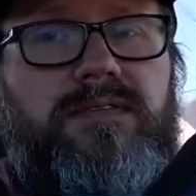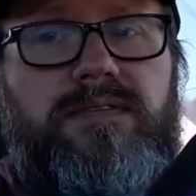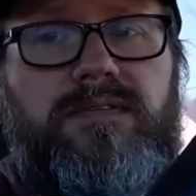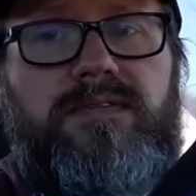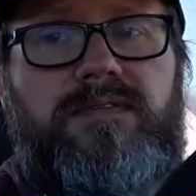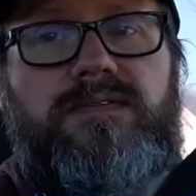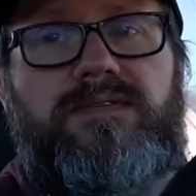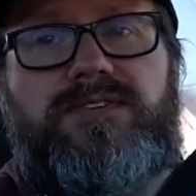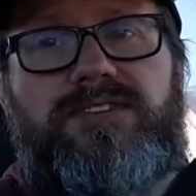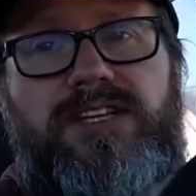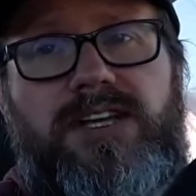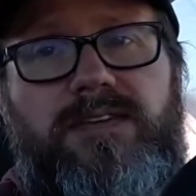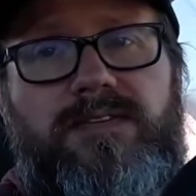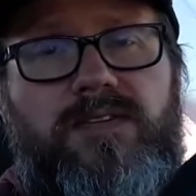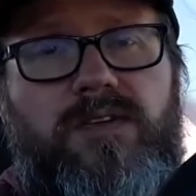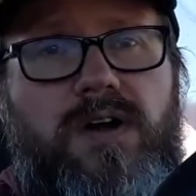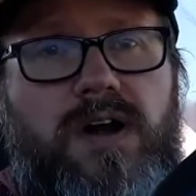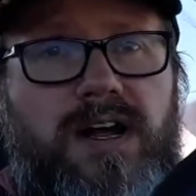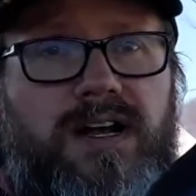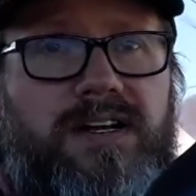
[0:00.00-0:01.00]

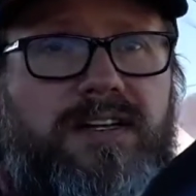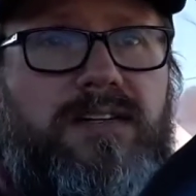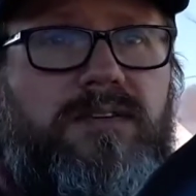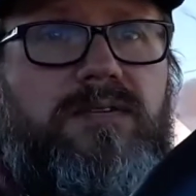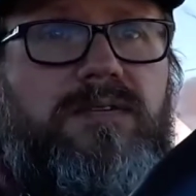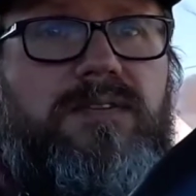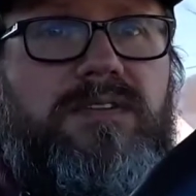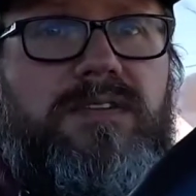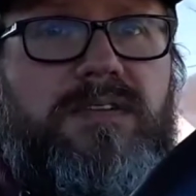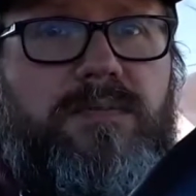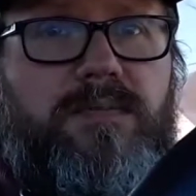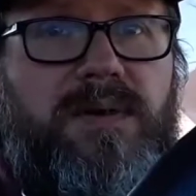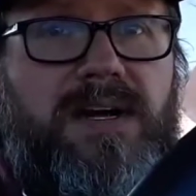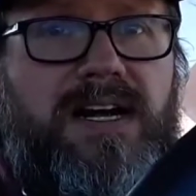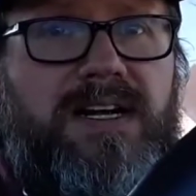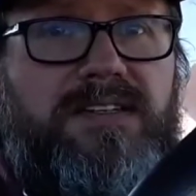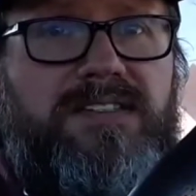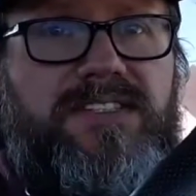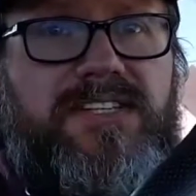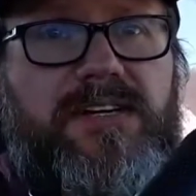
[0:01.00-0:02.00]
Silverado
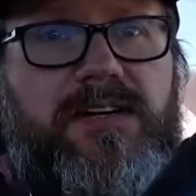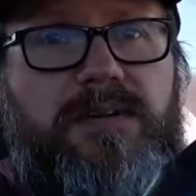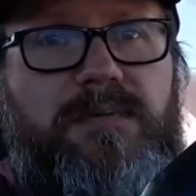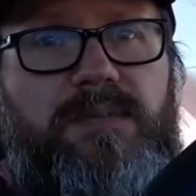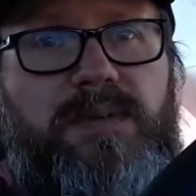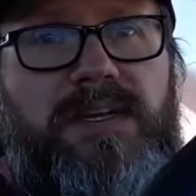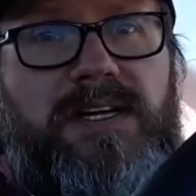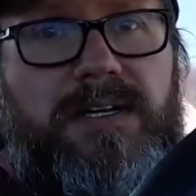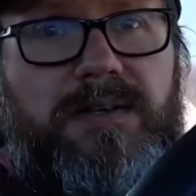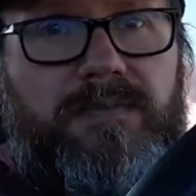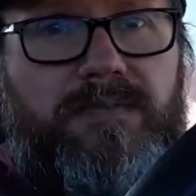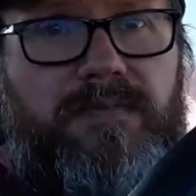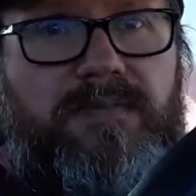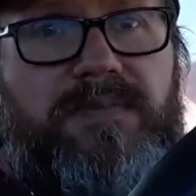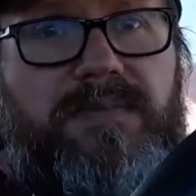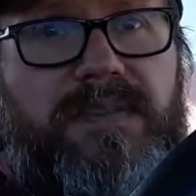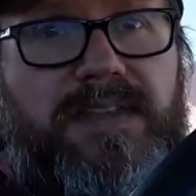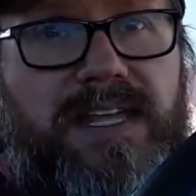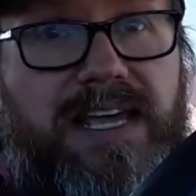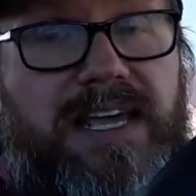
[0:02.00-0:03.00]
power steering pump
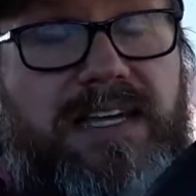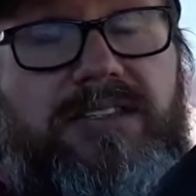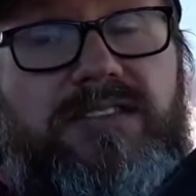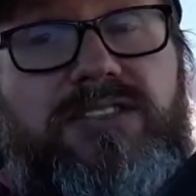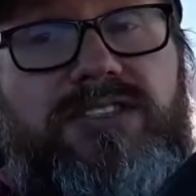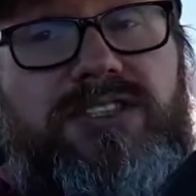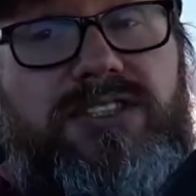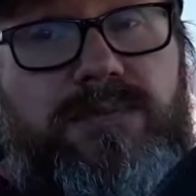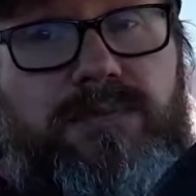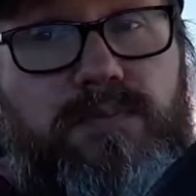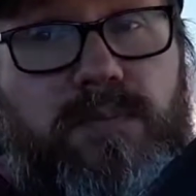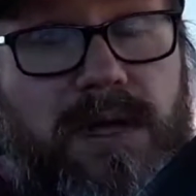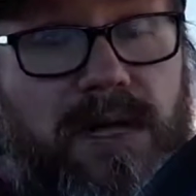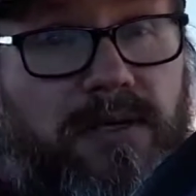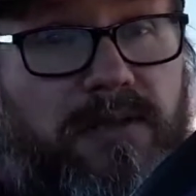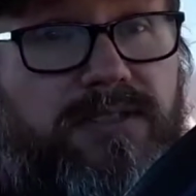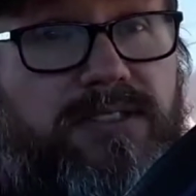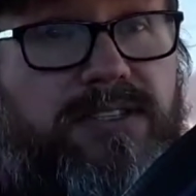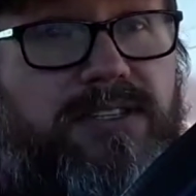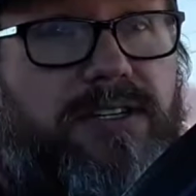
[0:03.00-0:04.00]
that's
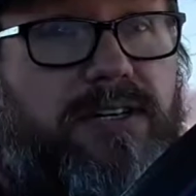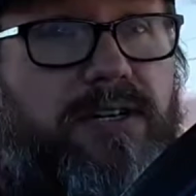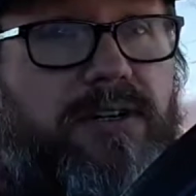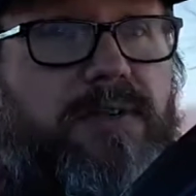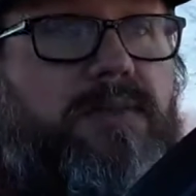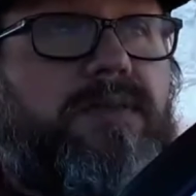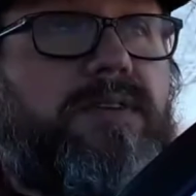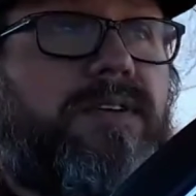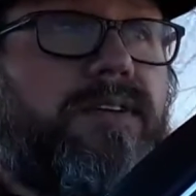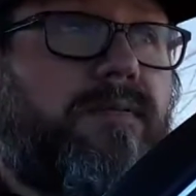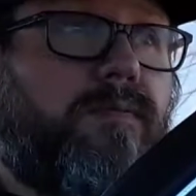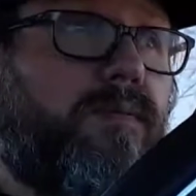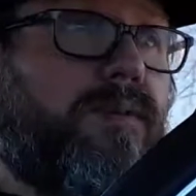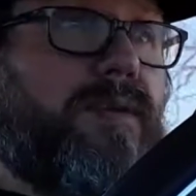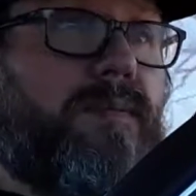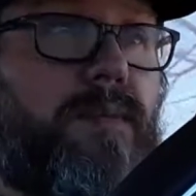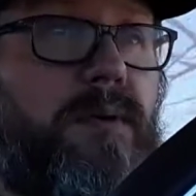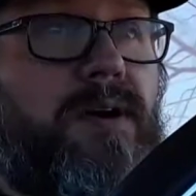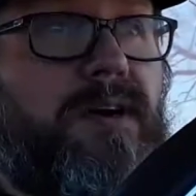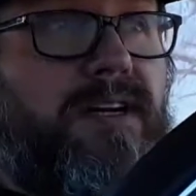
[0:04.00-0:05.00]
supposed to, with
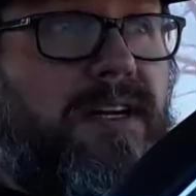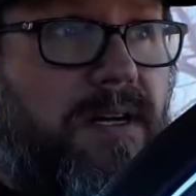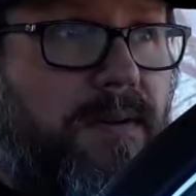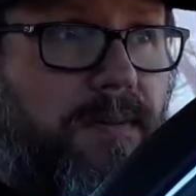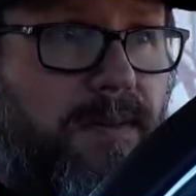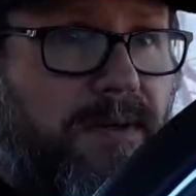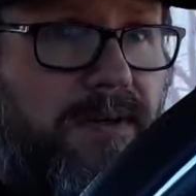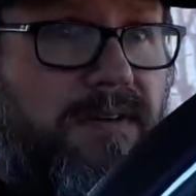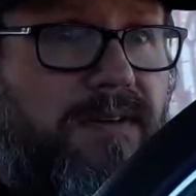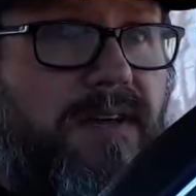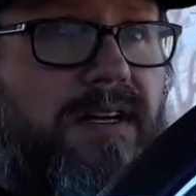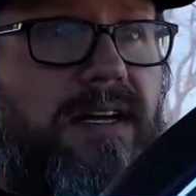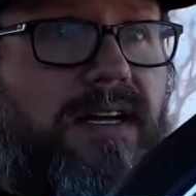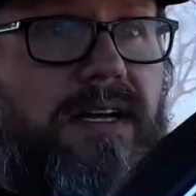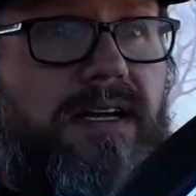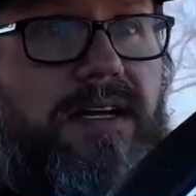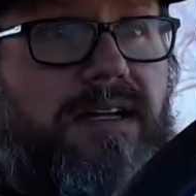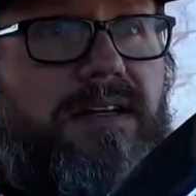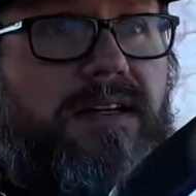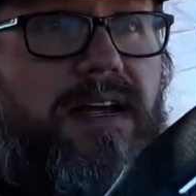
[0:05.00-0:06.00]
the part number,
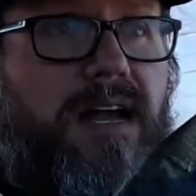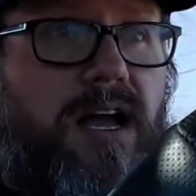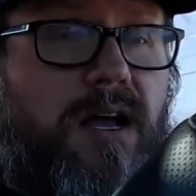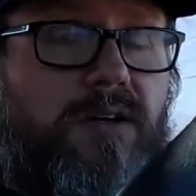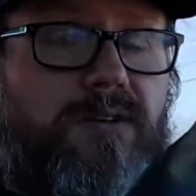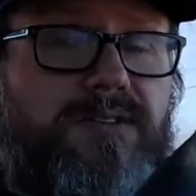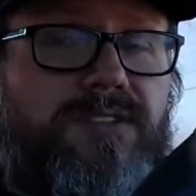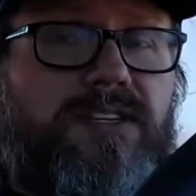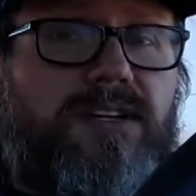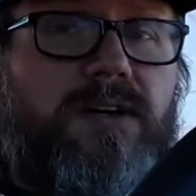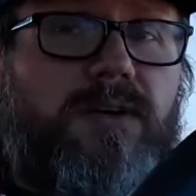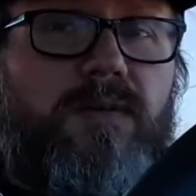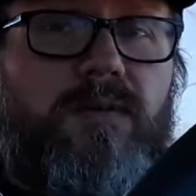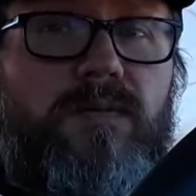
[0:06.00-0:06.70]
uh, also